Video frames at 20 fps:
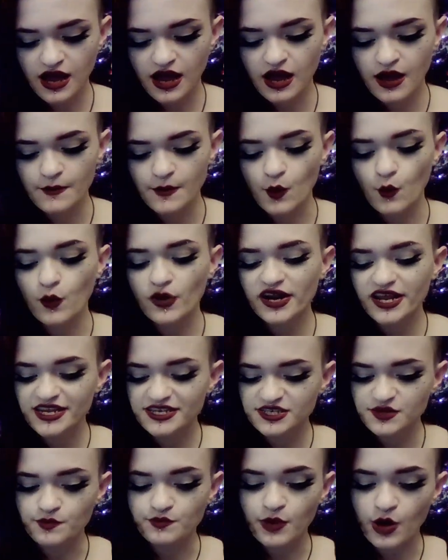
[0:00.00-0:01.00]
Um, what
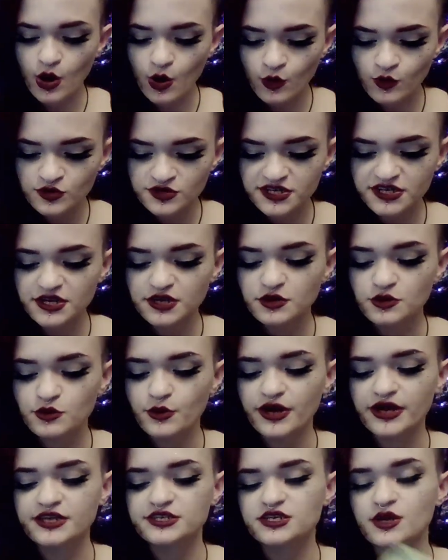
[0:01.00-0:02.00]
is opposing
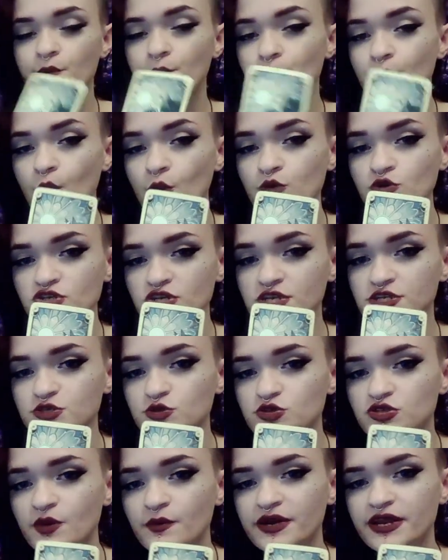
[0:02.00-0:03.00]
you is emotion.
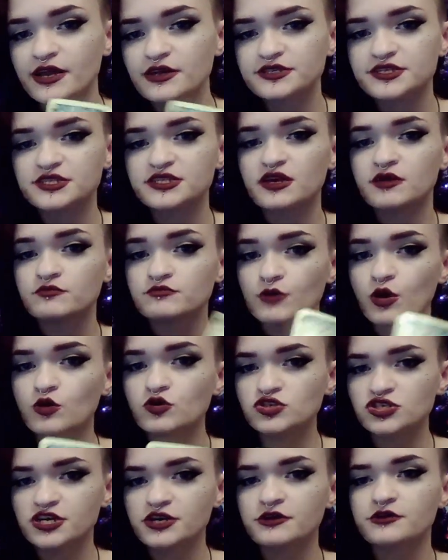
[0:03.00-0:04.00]
So somebody else's
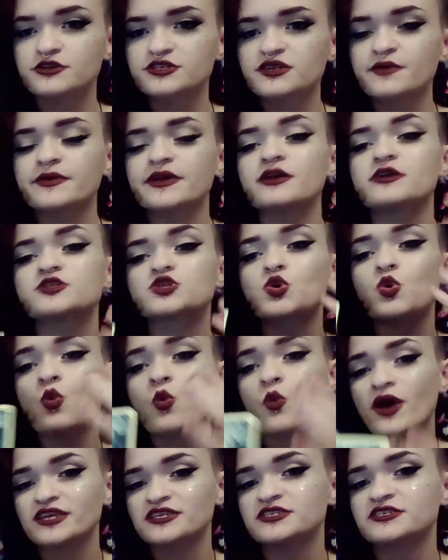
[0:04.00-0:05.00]
emotion or somebody else
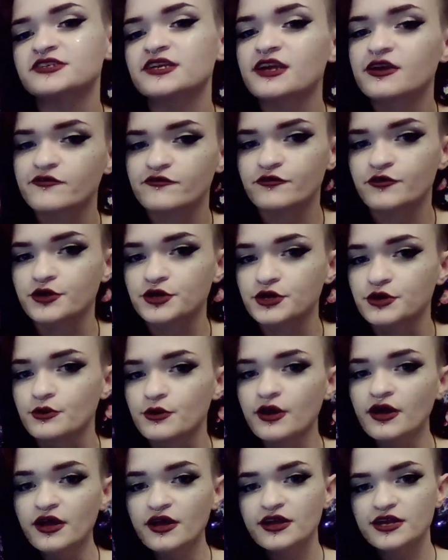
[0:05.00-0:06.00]
questing for
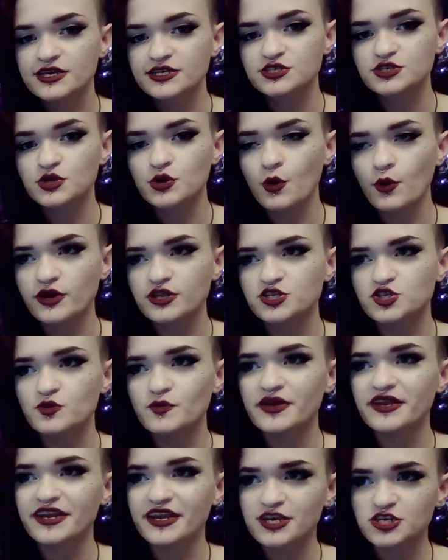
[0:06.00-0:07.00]
you is going
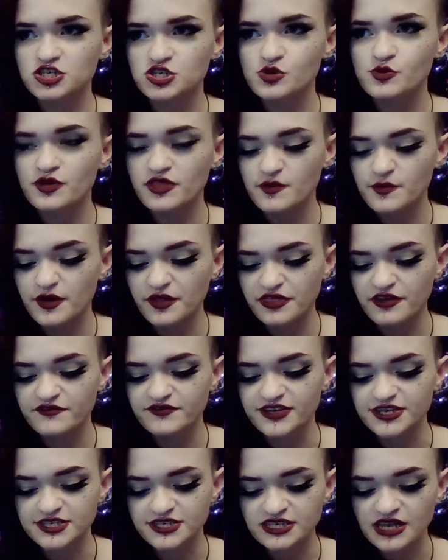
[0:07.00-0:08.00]
to be an issue in the month
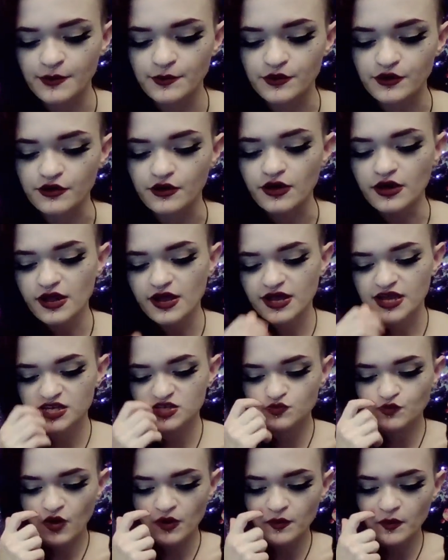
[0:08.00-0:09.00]
of December.
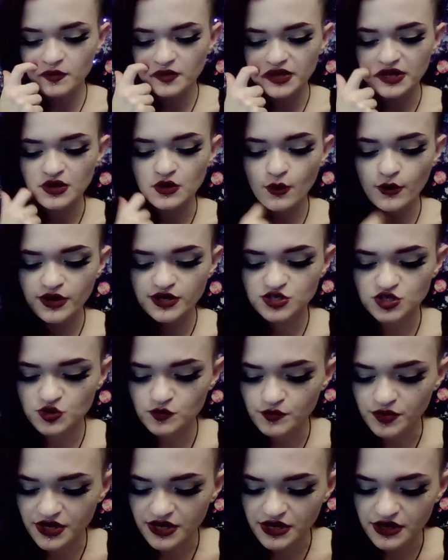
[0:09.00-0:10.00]
It's probably going
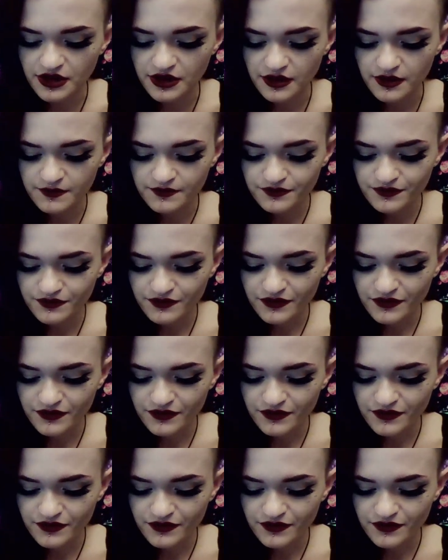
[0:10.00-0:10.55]
to be...